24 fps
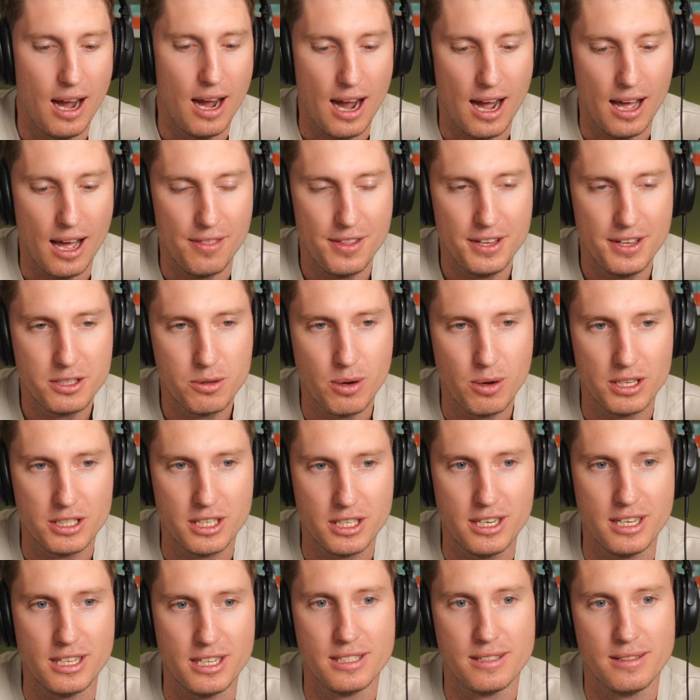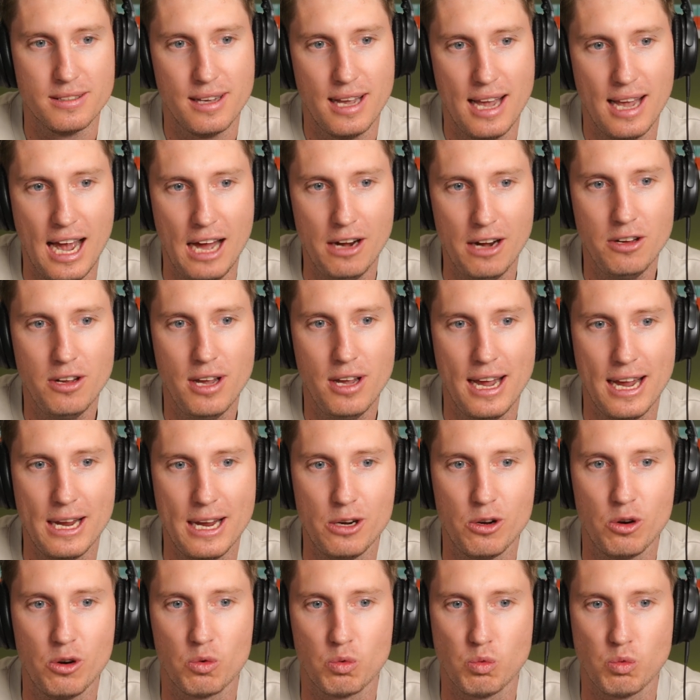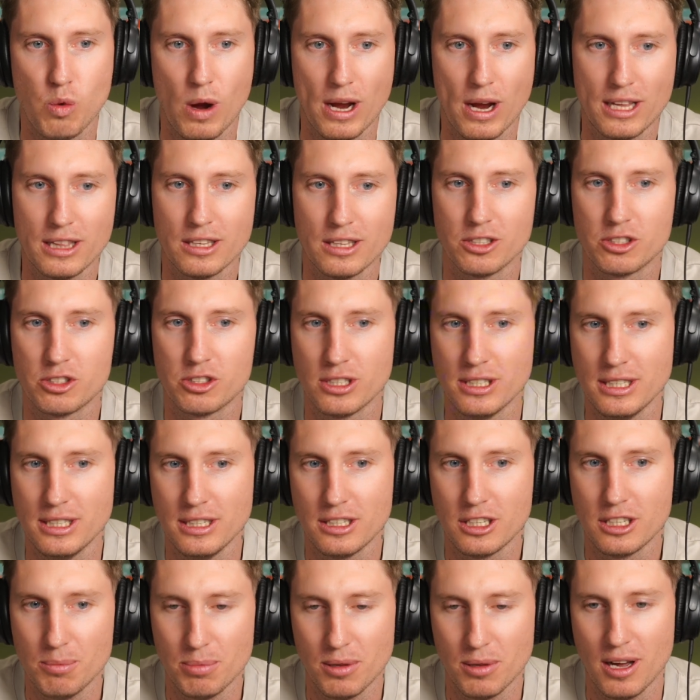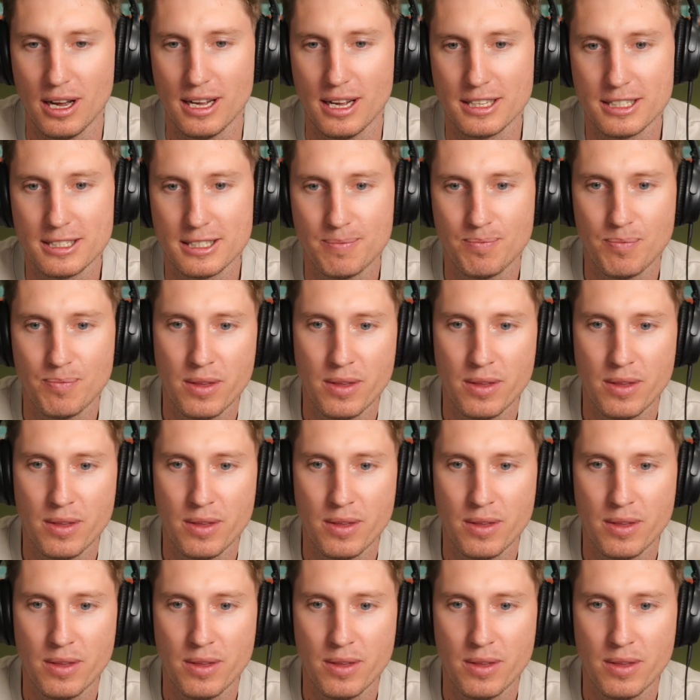this question is: how do you handle regulatory compliance?